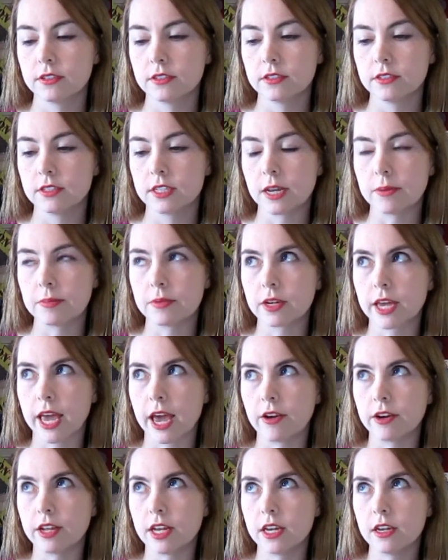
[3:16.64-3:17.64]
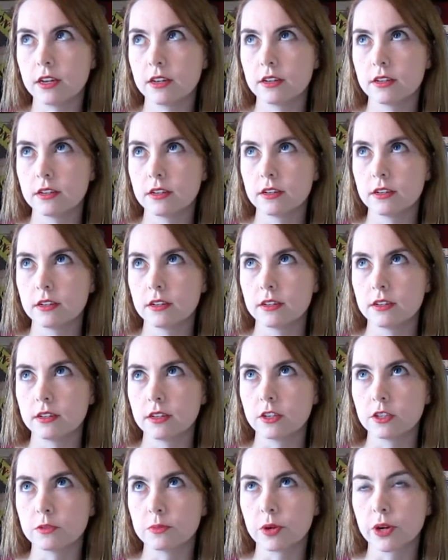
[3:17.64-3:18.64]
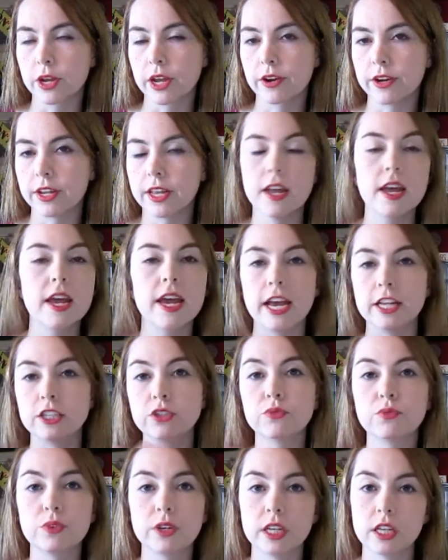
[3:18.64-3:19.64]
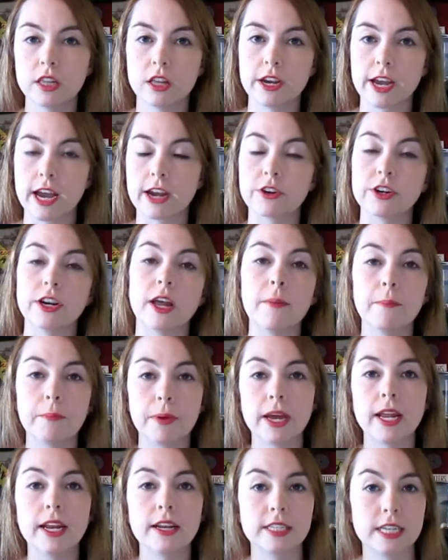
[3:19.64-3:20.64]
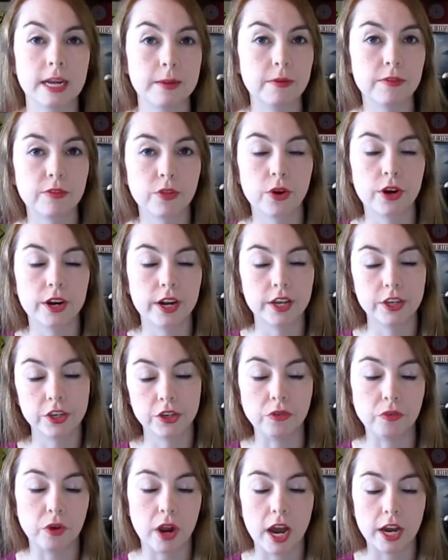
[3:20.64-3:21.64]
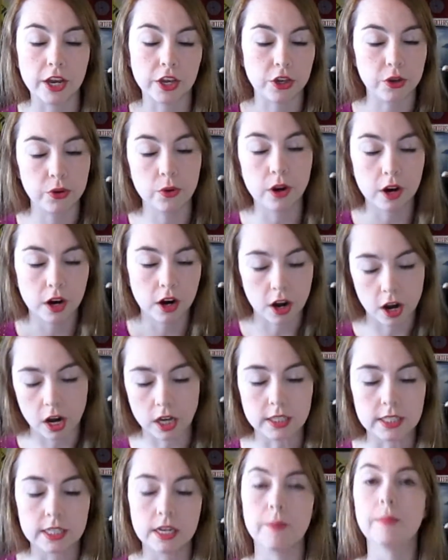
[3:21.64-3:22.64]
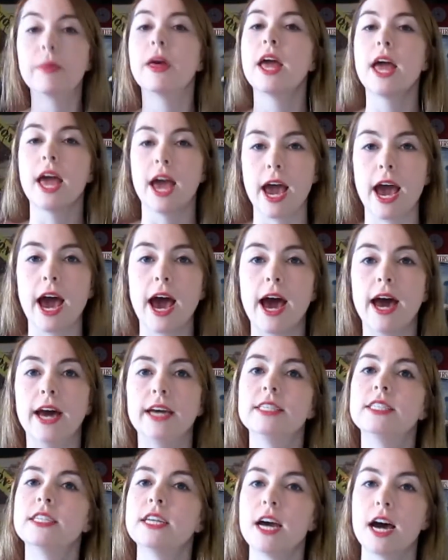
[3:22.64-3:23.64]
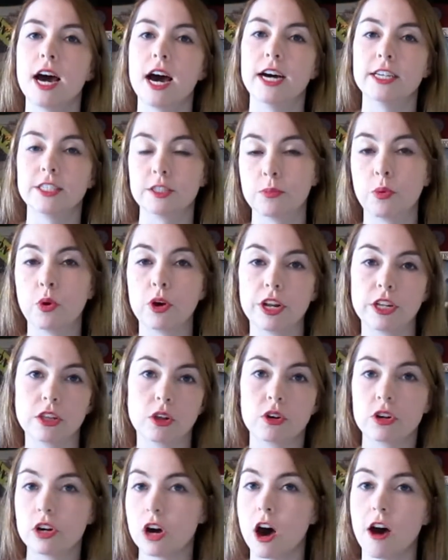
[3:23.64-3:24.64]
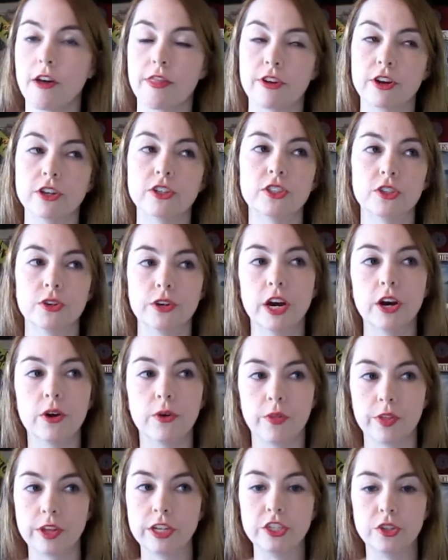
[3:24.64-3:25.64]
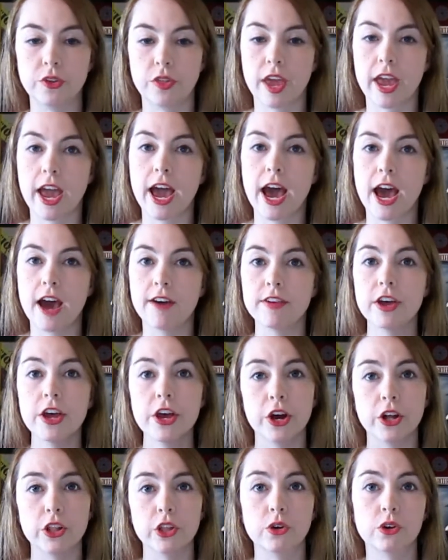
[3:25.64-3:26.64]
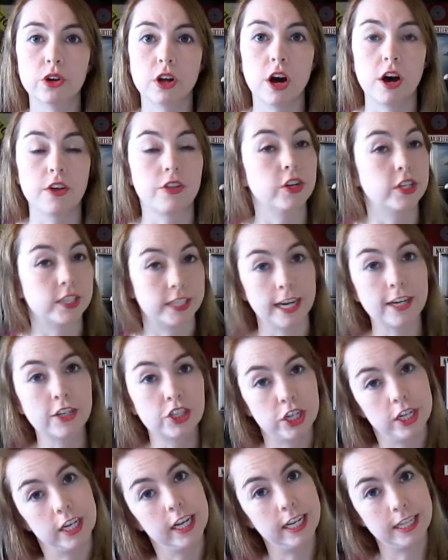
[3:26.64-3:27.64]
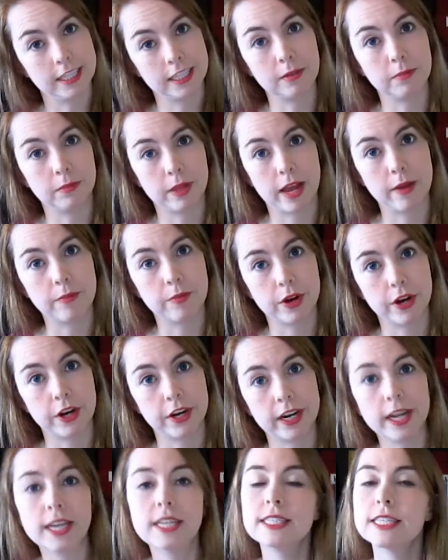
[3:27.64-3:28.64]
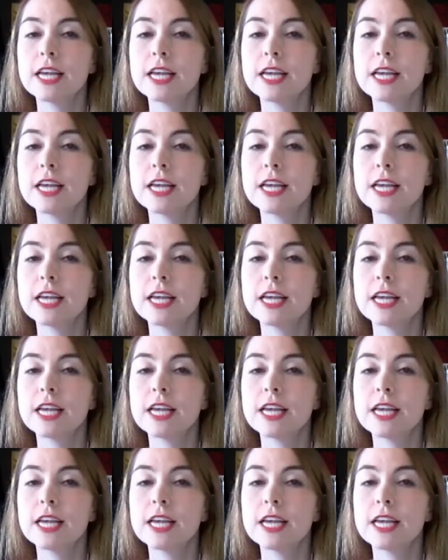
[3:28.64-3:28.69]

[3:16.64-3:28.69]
Tampa County, Hillsborough County. It's a really long acronym, but Tampa, Florida, you rock. You are awesome at uh, supporting local authors. So not only do they have a local author section in some libraries,